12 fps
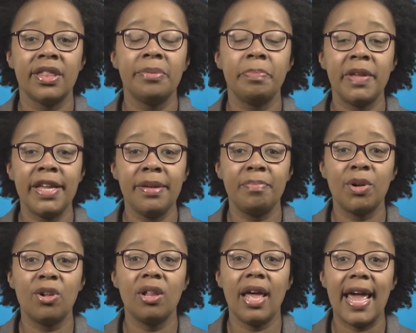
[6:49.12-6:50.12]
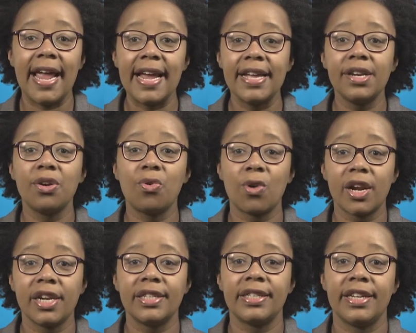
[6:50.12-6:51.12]
the people and
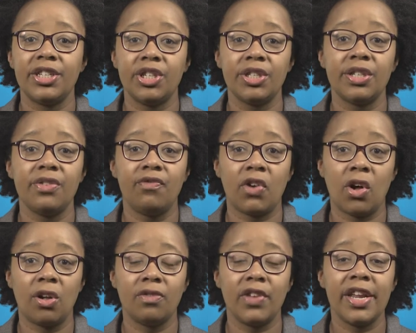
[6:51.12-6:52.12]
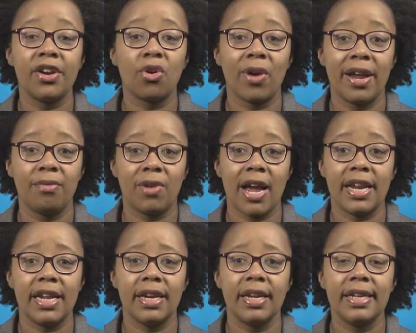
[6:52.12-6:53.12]
organizations involved in grant
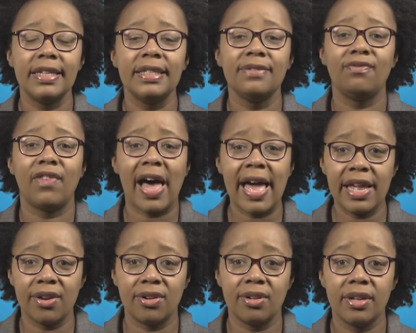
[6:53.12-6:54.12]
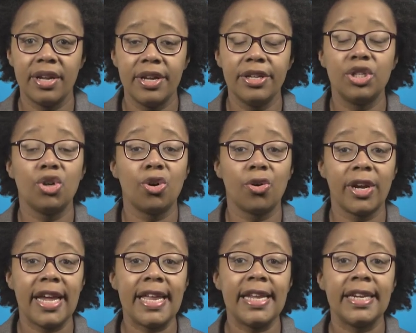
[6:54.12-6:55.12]
writing is vital to
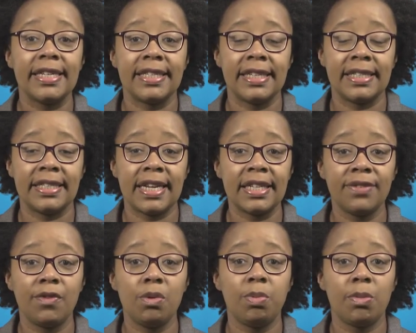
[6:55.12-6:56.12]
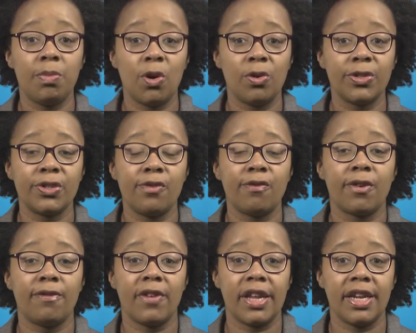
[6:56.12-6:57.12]
creating a successful proposal for
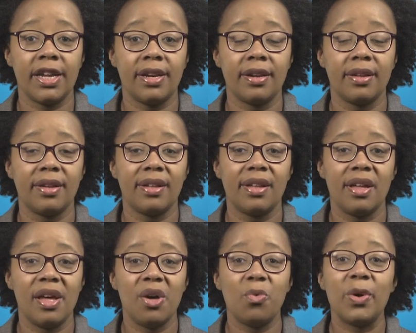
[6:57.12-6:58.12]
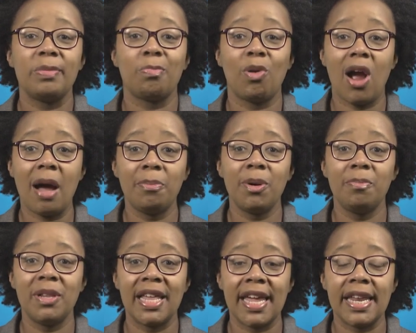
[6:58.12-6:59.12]
funding. With proper
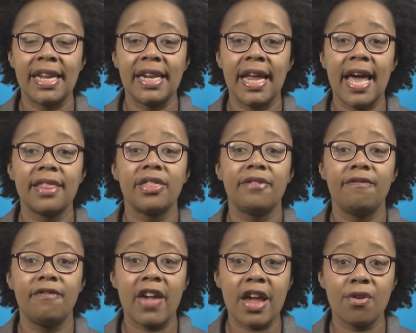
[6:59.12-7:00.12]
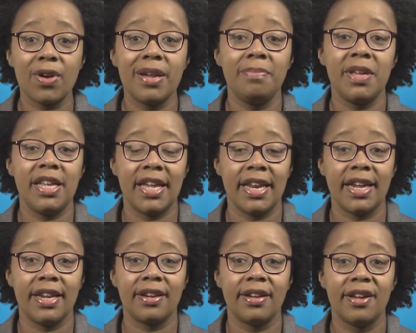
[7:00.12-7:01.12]
planning at the very
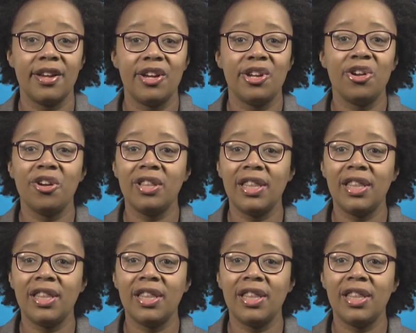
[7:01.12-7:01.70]
beginning, you're